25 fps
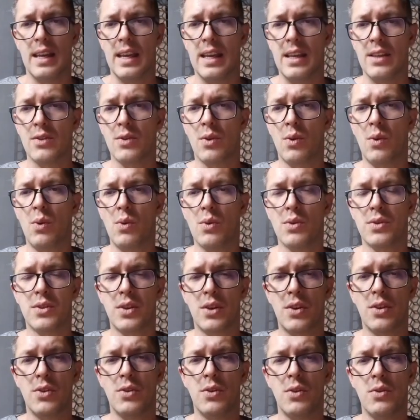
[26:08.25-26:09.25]
is
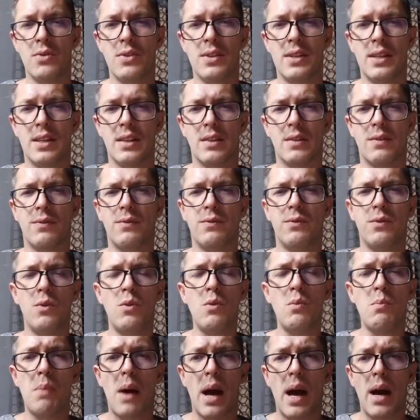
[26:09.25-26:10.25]
also using its
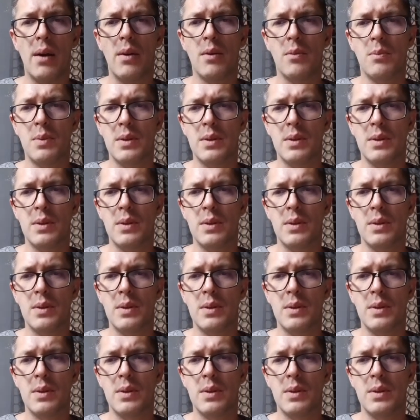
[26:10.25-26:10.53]
full power